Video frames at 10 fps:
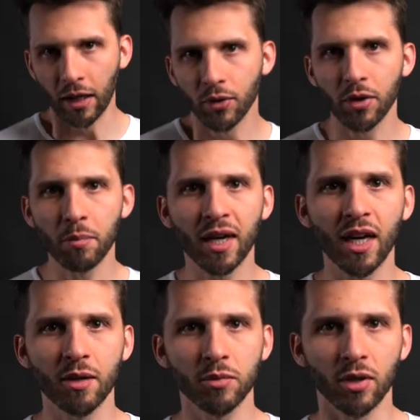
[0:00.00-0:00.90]
Either it
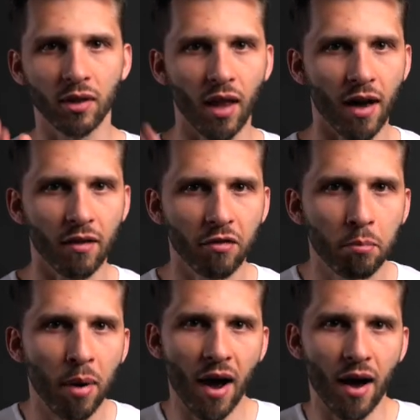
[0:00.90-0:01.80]
became the life
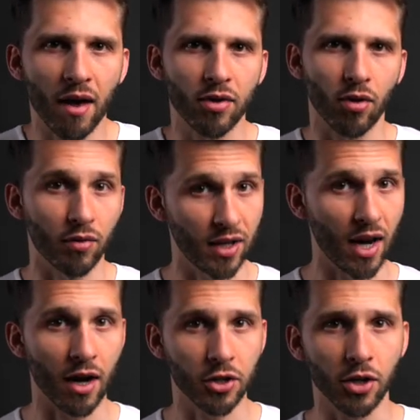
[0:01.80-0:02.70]
path of the
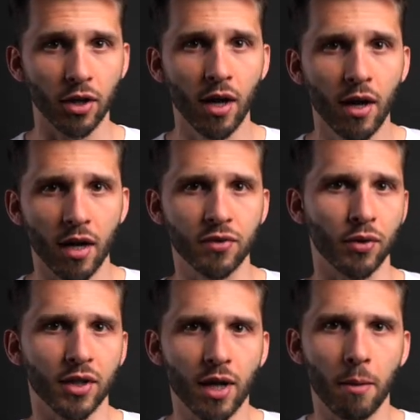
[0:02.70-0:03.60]
archer, as
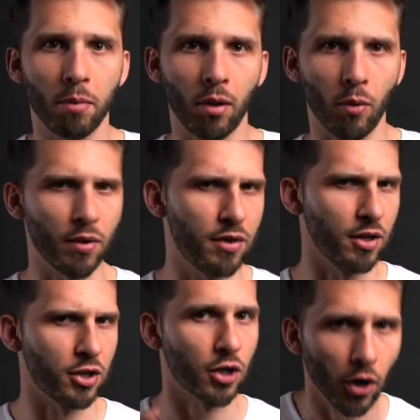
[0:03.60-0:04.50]
for example with
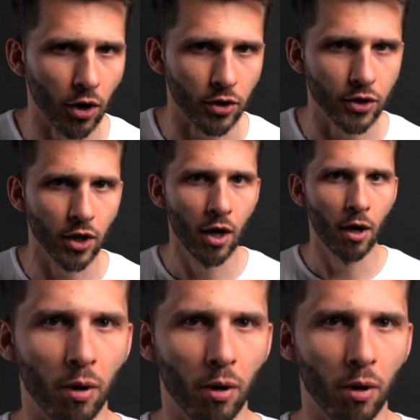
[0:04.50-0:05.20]
the Turks,